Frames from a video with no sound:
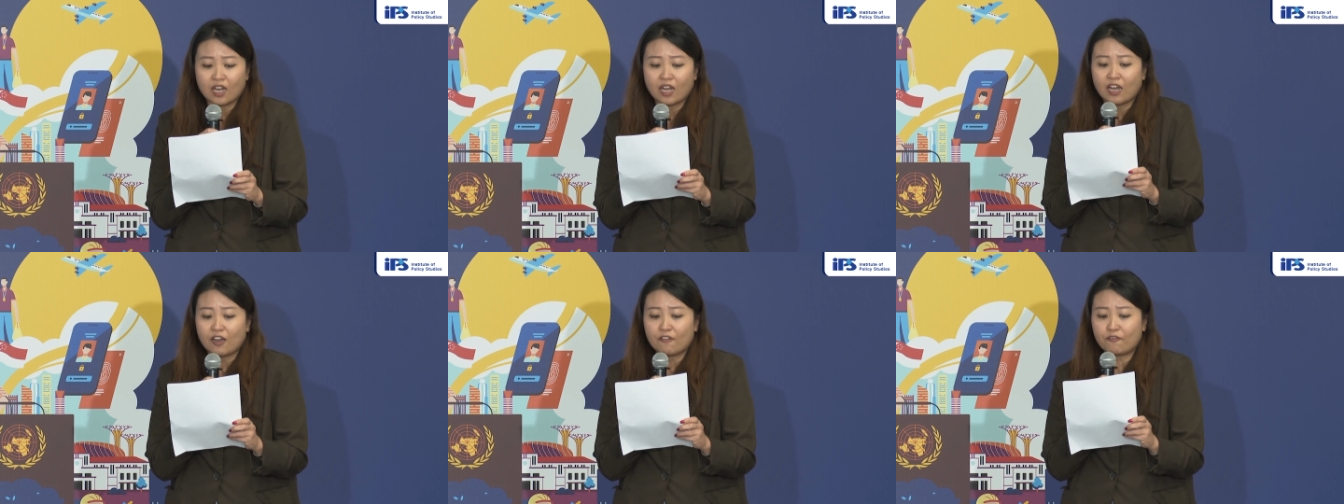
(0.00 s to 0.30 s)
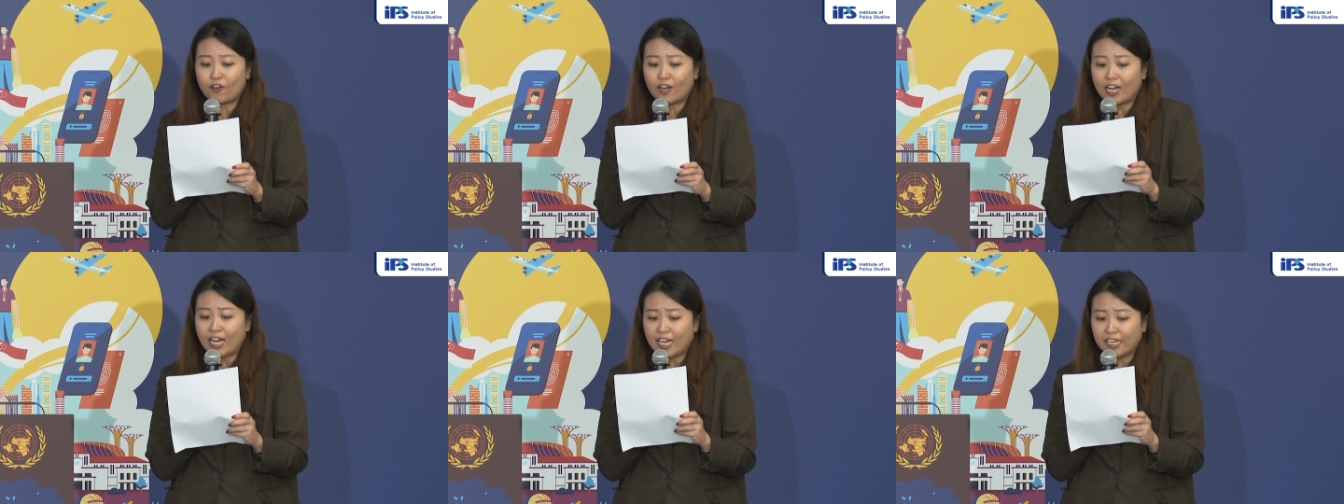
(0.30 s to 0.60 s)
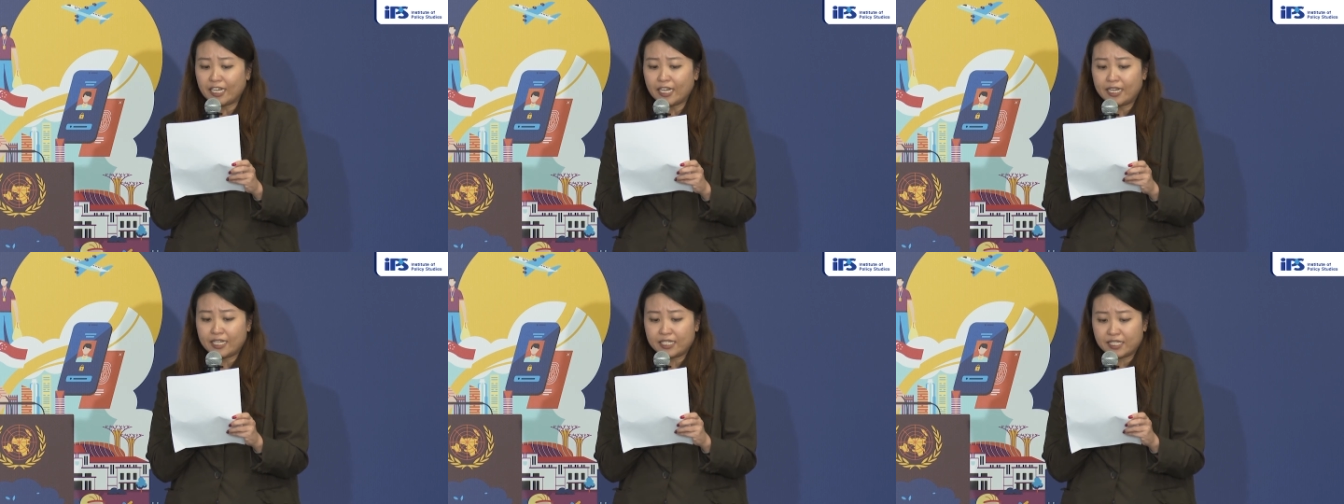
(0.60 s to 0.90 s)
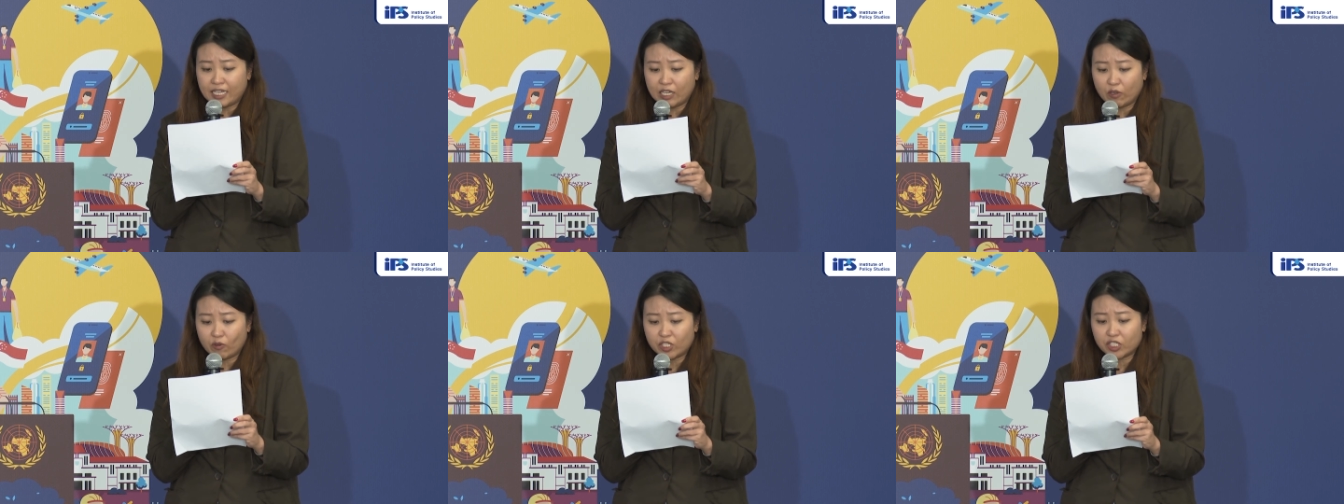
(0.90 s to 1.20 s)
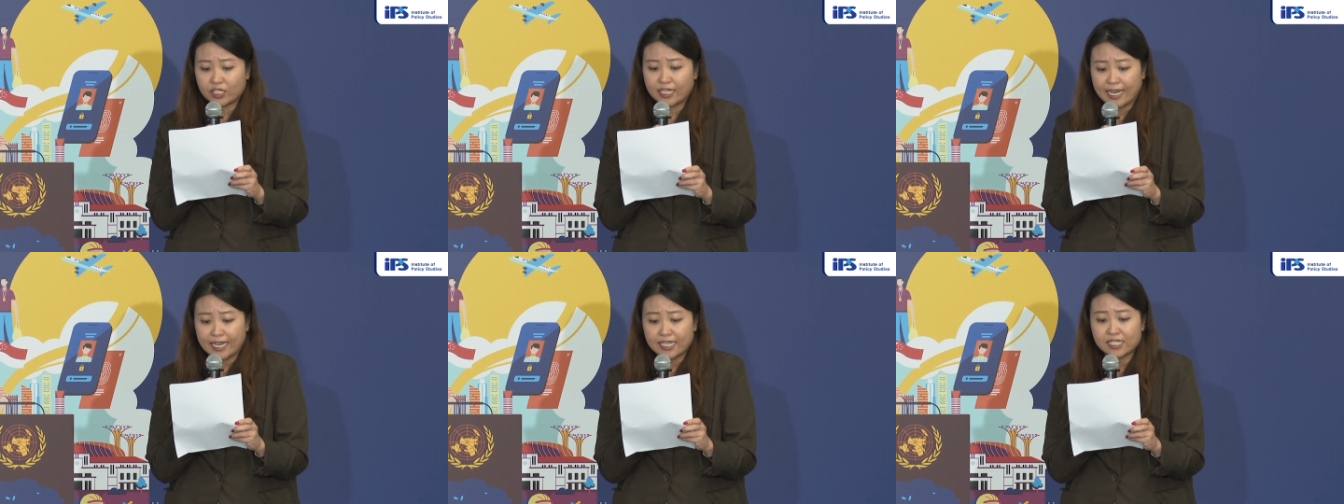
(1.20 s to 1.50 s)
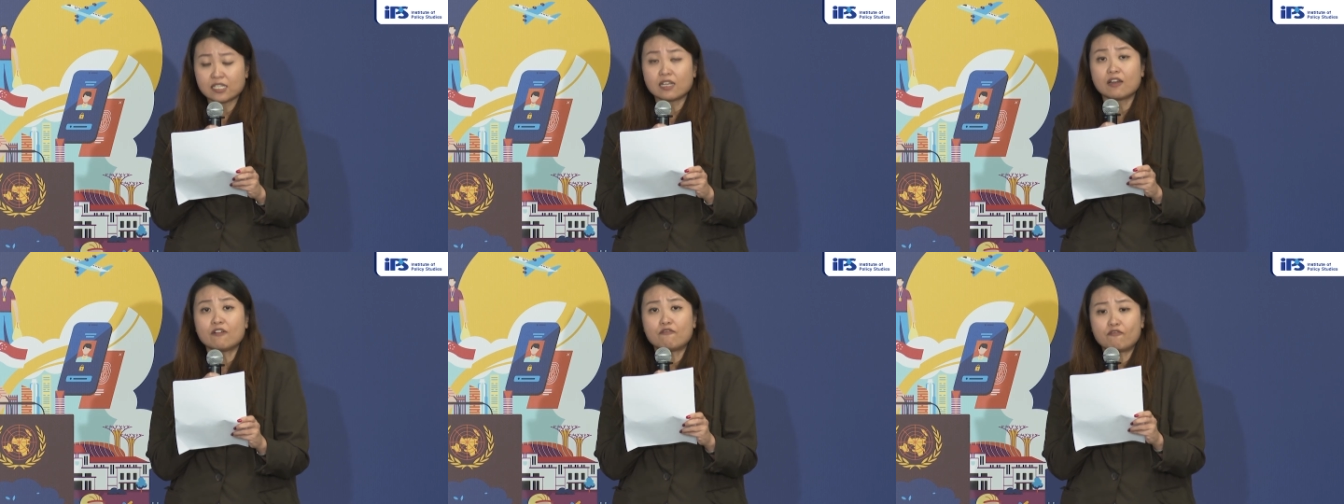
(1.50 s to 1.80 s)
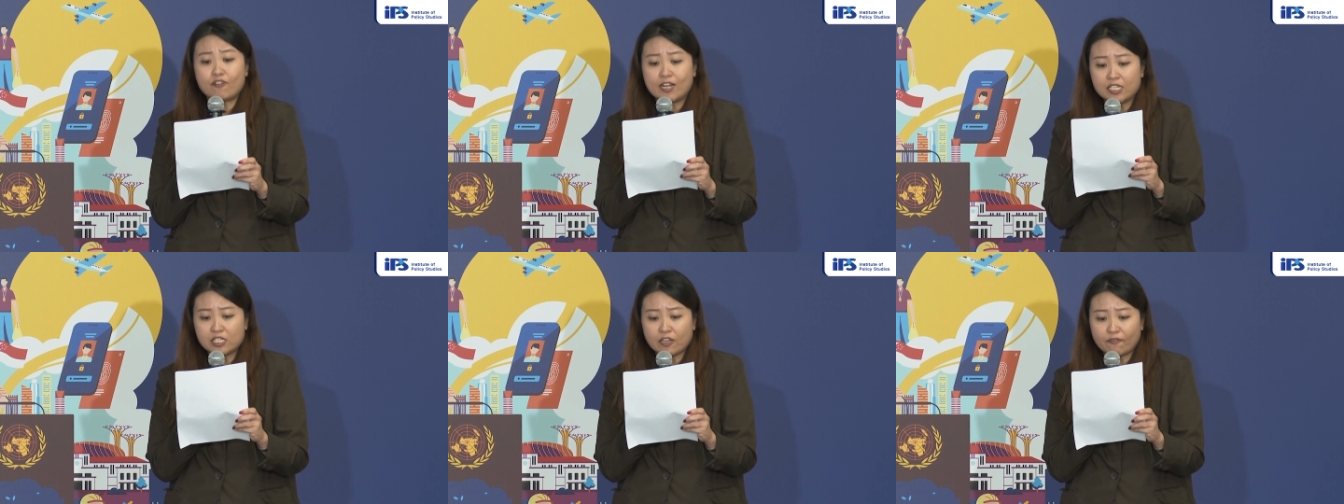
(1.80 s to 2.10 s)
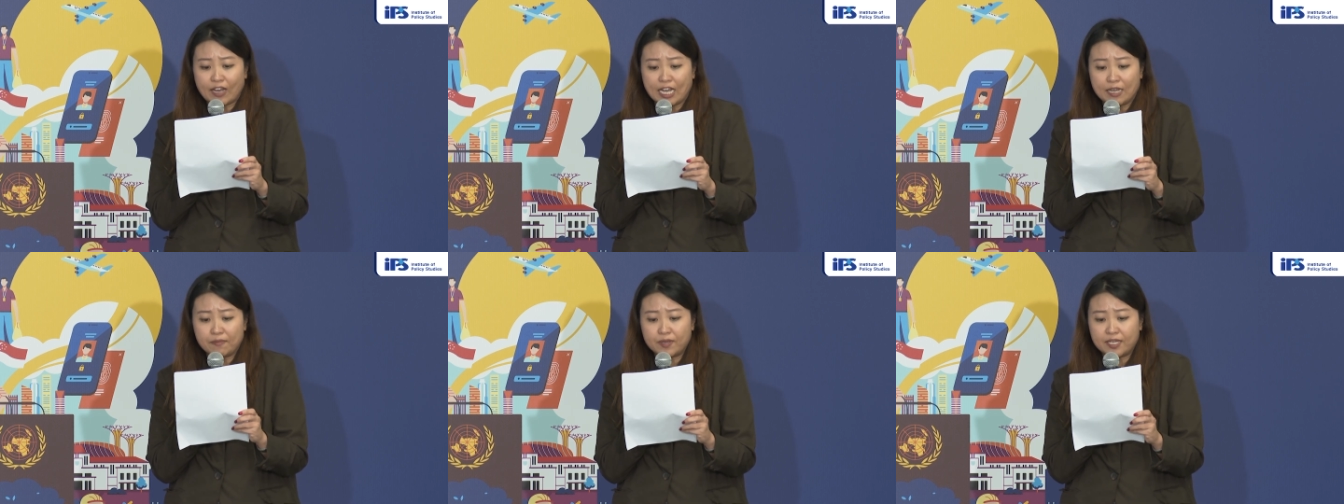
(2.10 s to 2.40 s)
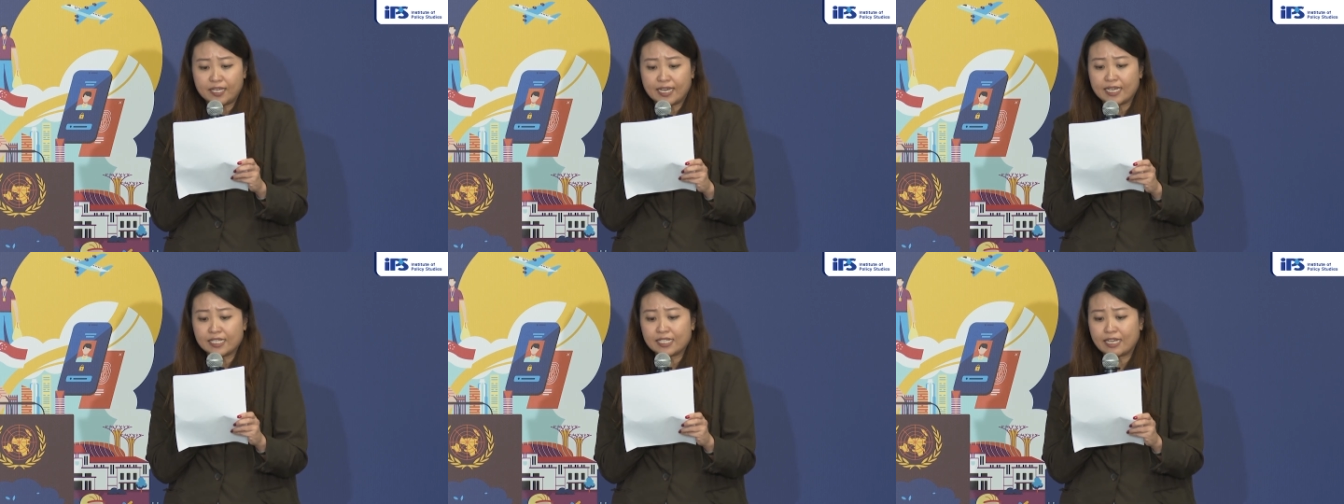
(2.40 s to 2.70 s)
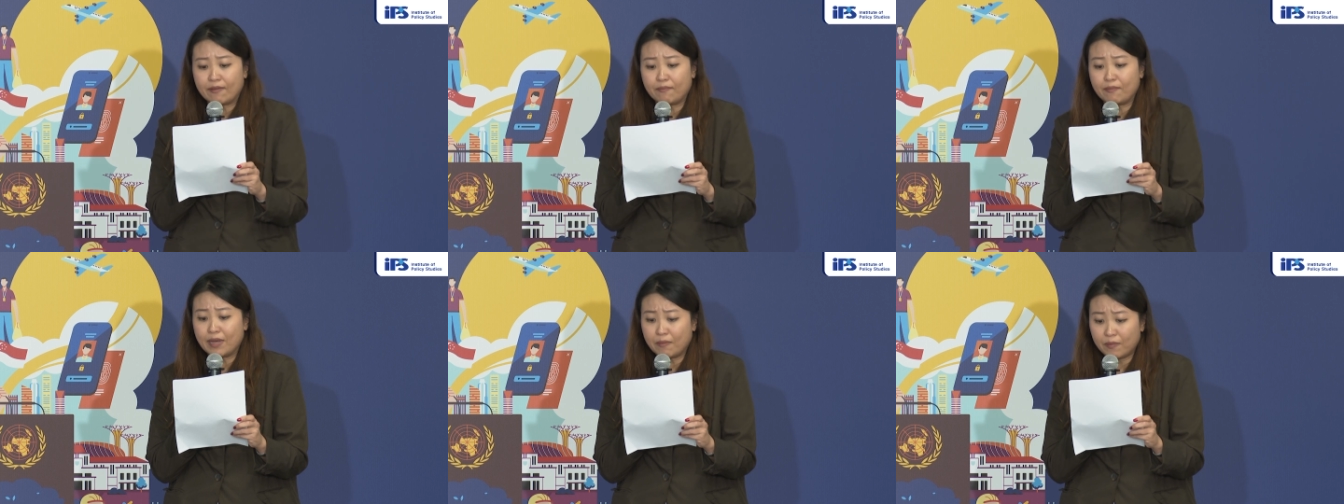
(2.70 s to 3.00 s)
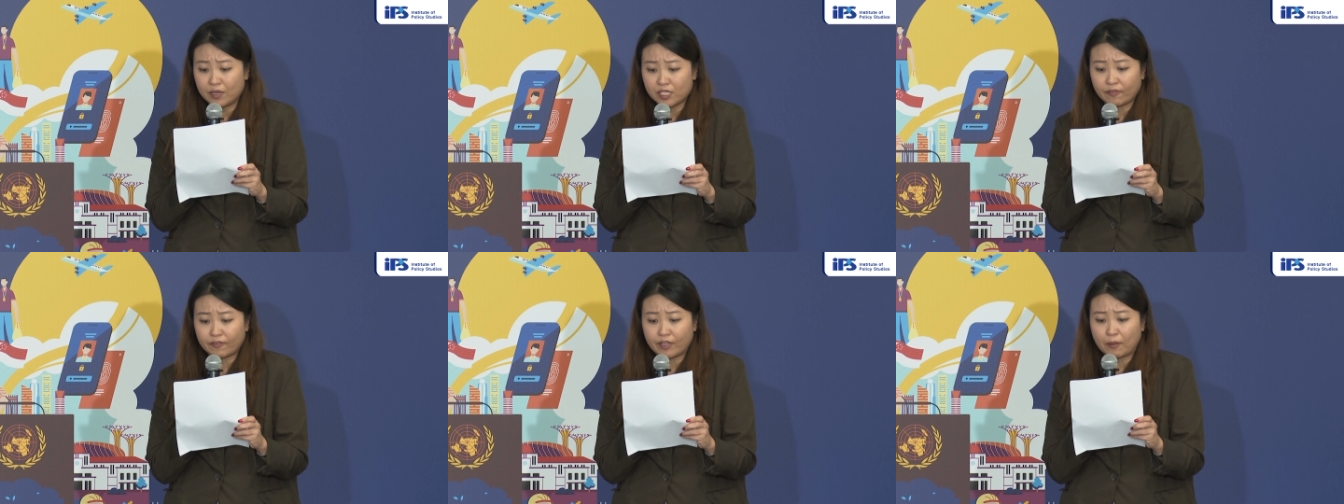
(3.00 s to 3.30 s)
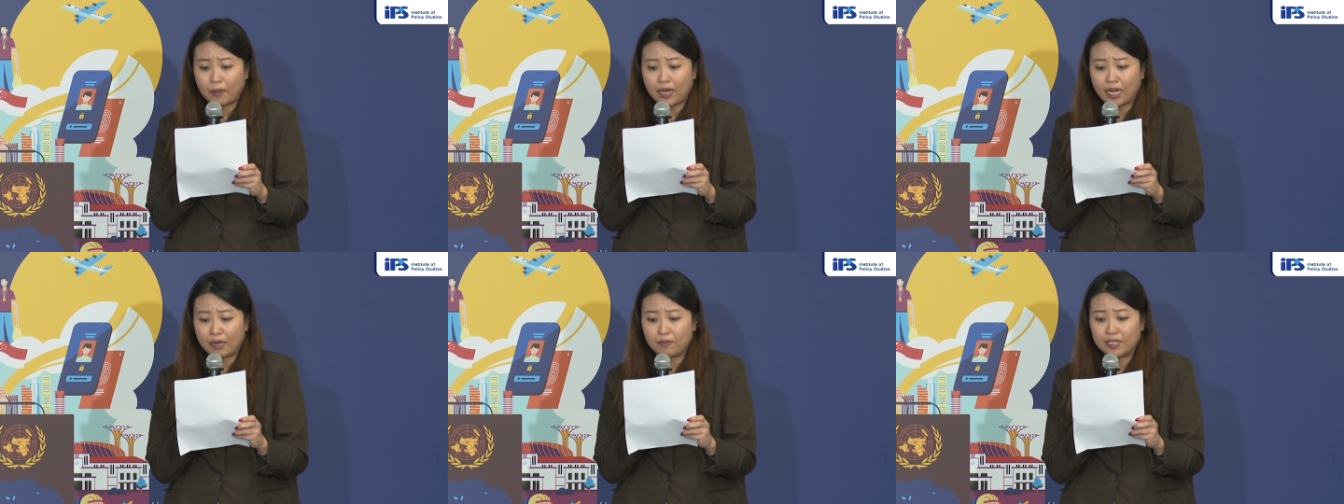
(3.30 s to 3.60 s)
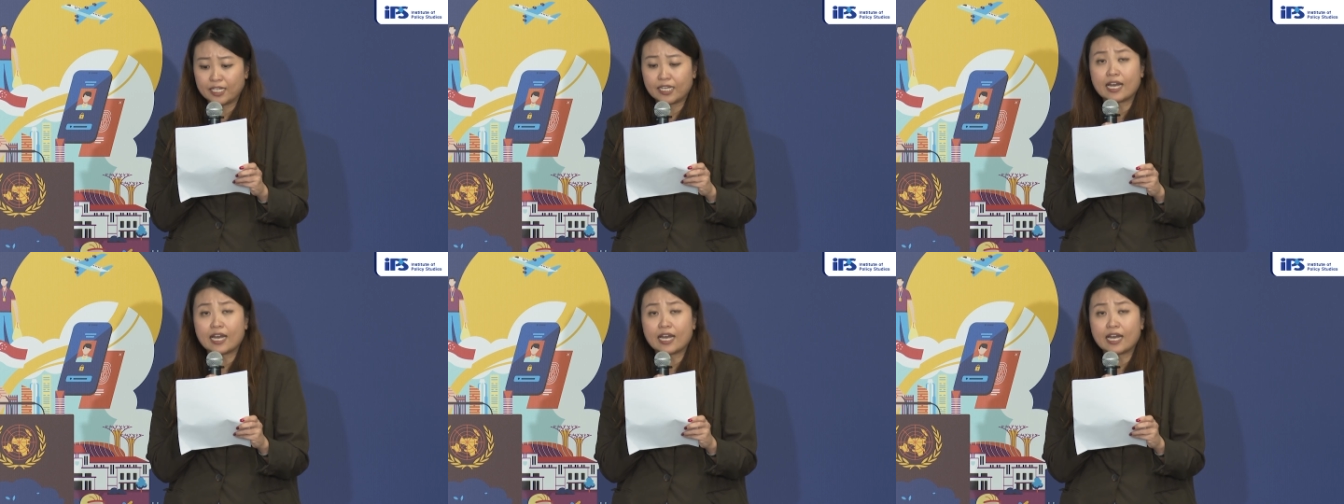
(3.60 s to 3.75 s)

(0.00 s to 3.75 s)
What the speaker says: For other distinguished guests, friends of IPS and members of the public